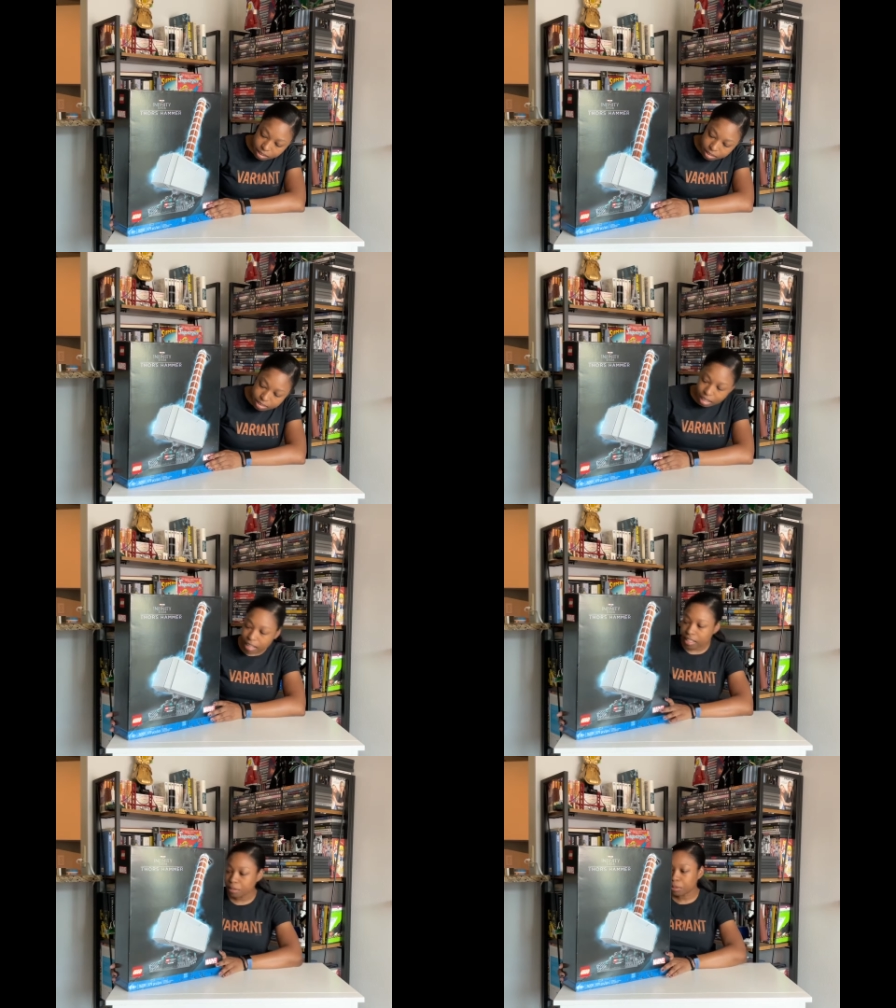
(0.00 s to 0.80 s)
It's
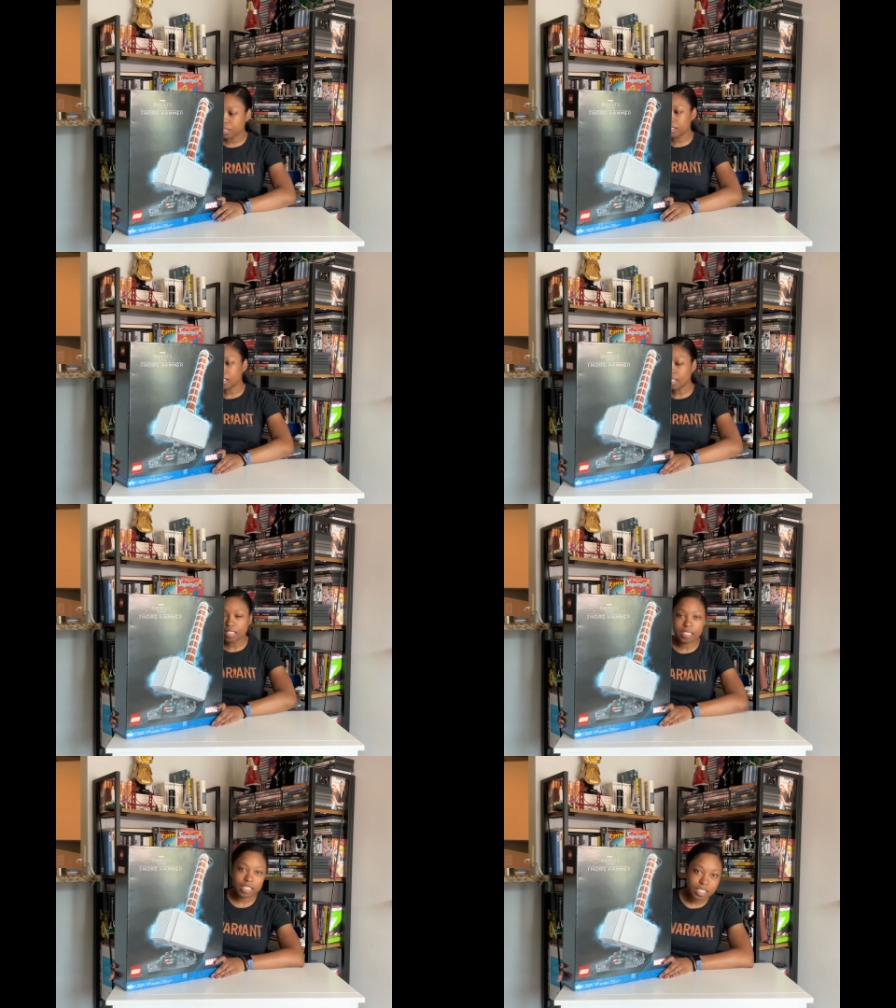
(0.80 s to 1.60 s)
not in pristine
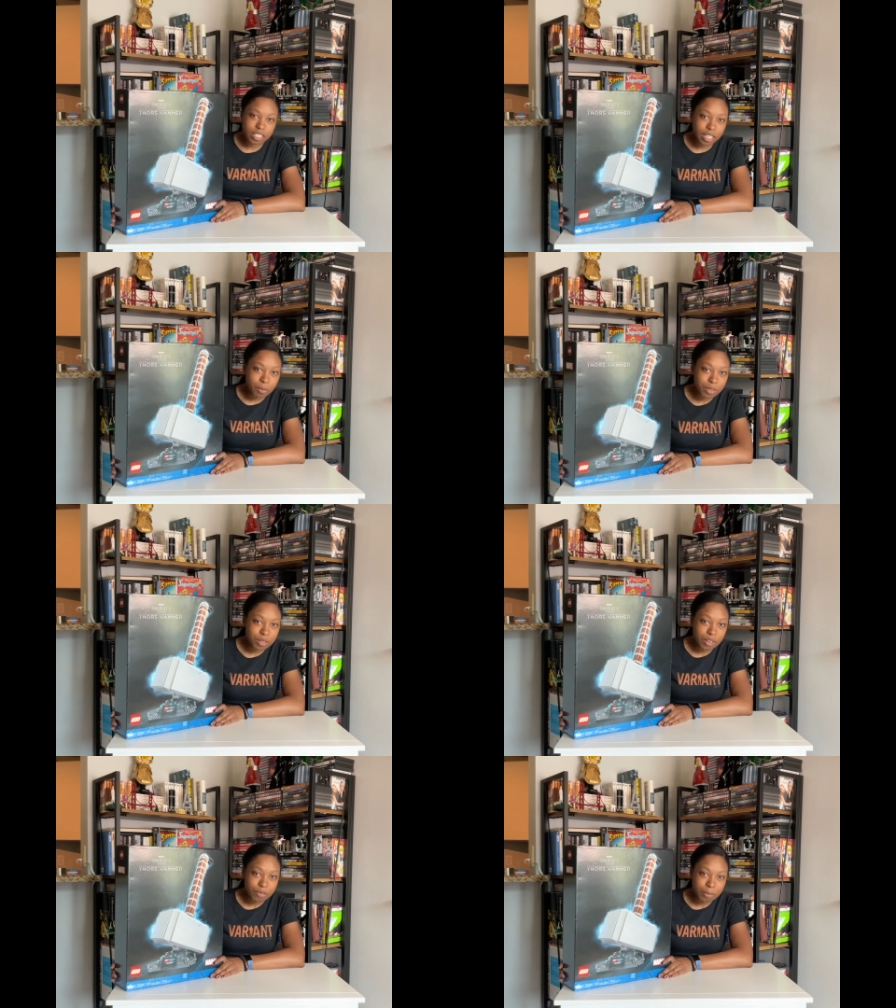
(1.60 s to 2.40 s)
condition like when you
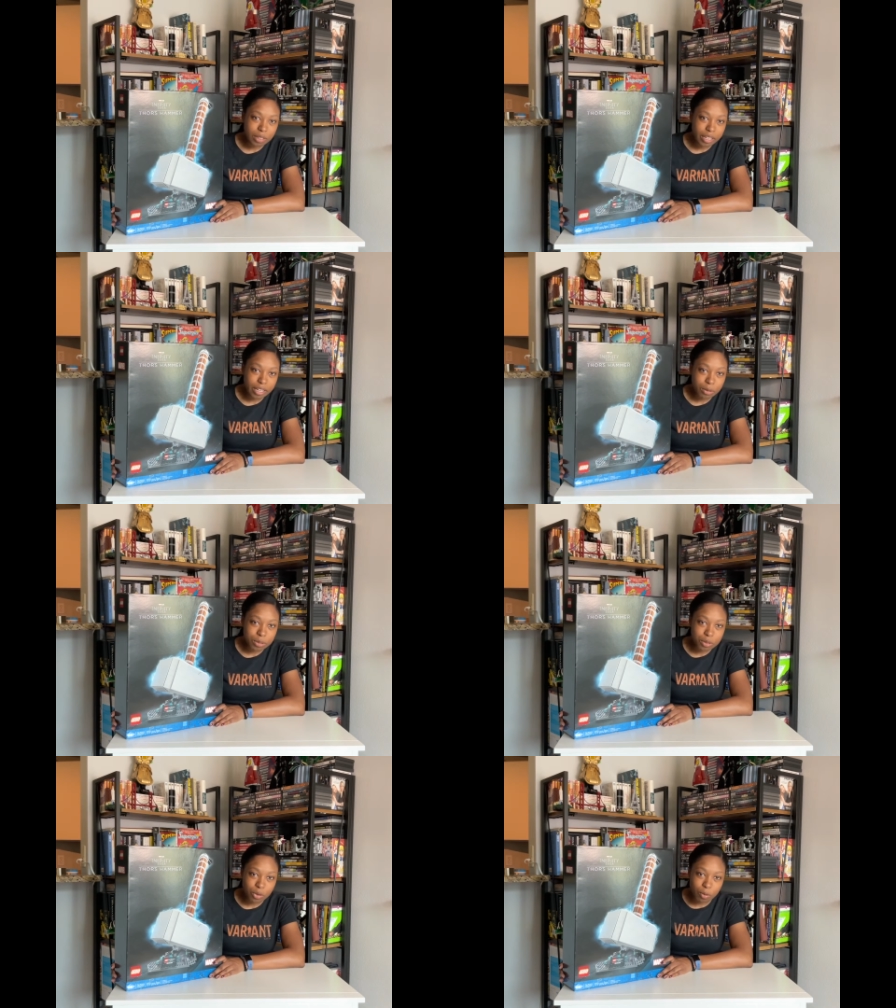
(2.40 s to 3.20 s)
get from the Lego
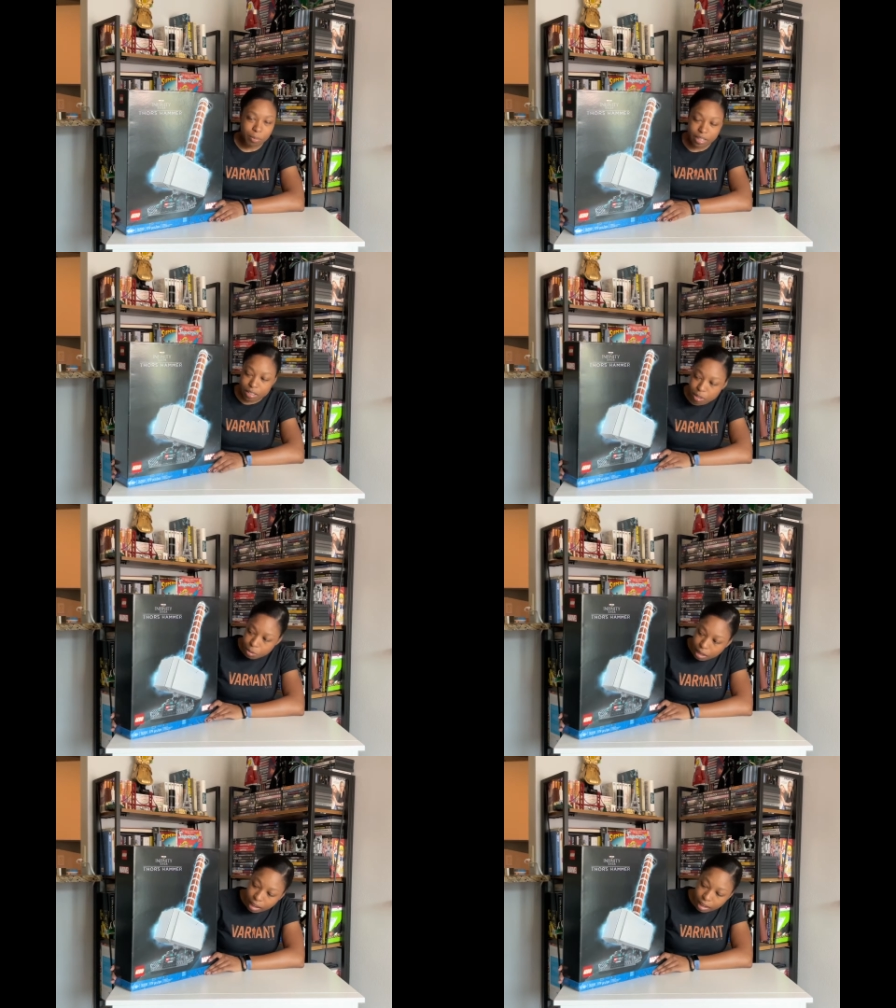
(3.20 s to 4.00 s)
store, but that's
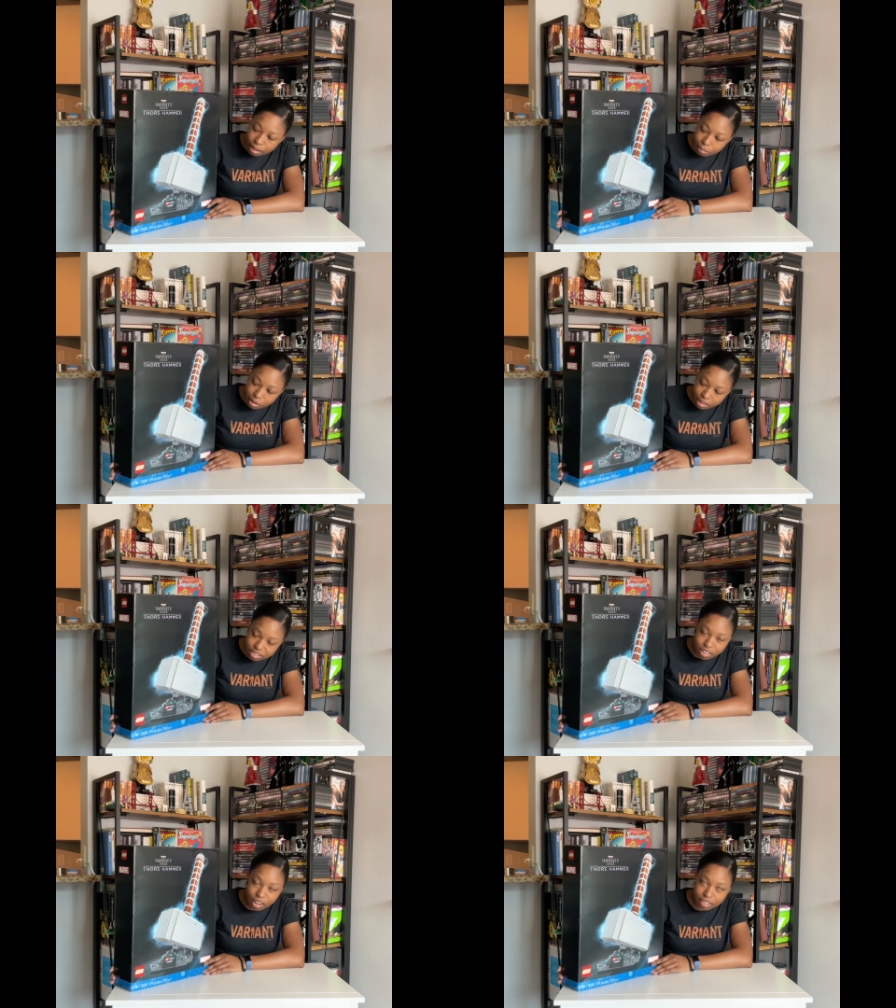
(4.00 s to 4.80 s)
okay because
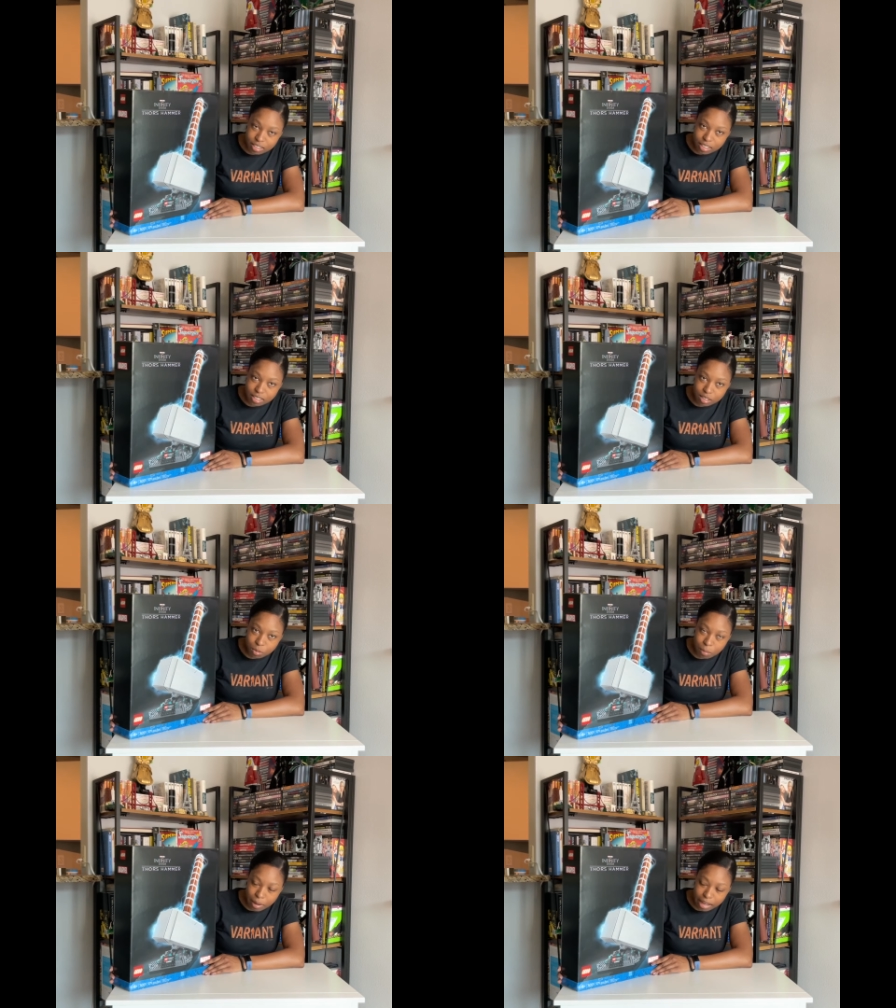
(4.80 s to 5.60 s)
the contents is
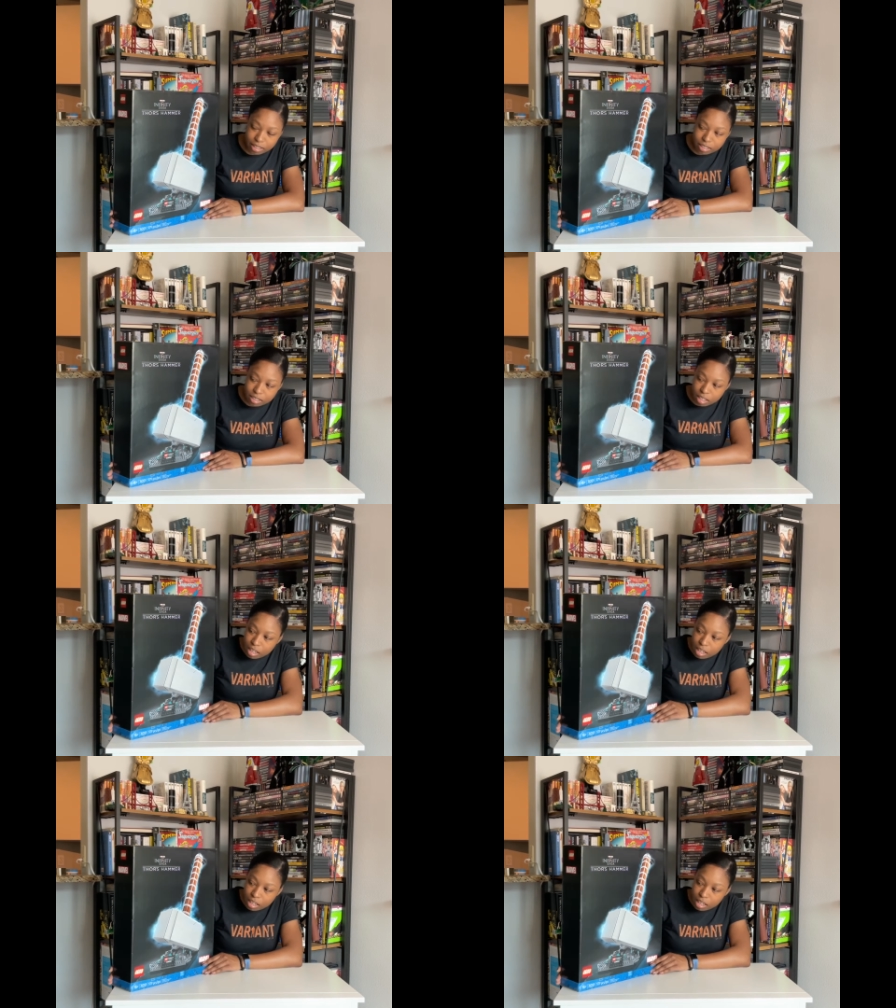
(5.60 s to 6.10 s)
what matters.